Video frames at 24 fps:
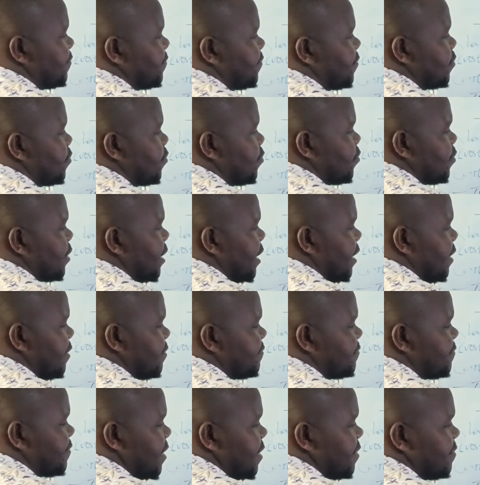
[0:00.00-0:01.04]
4, and
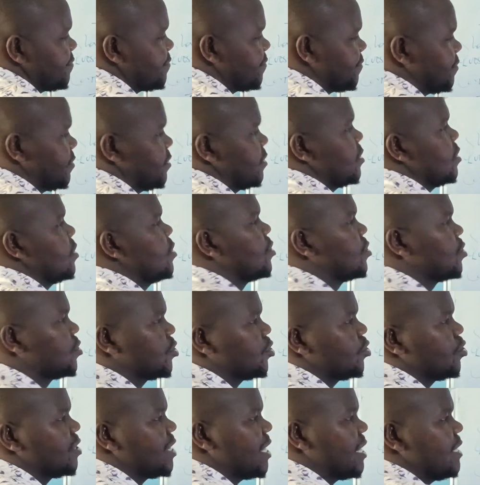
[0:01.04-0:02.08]
5.
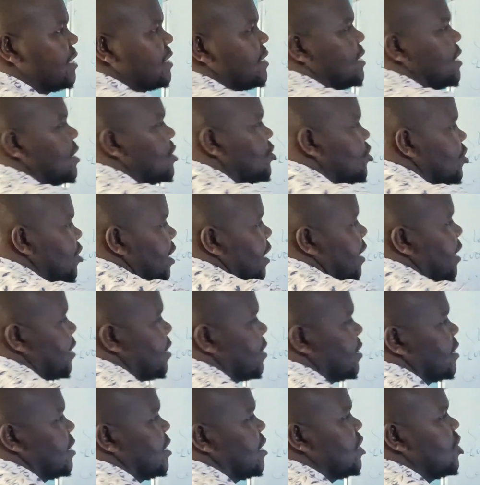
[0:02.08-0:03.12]
So that is section A,
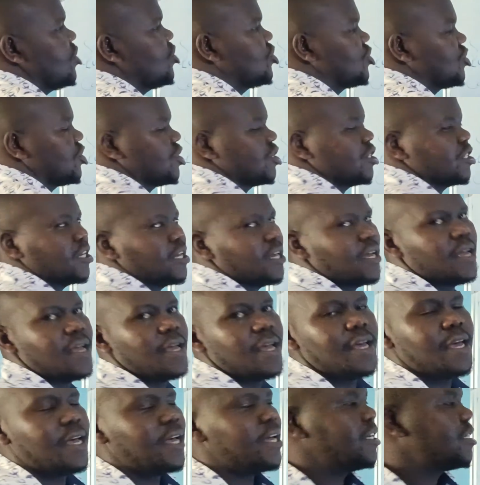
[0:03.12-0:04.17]
each
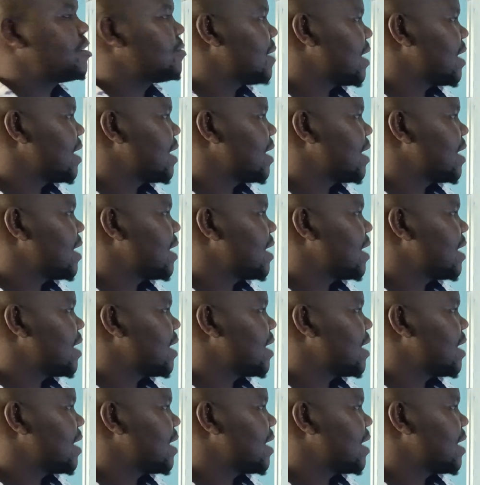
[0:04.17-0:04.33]
8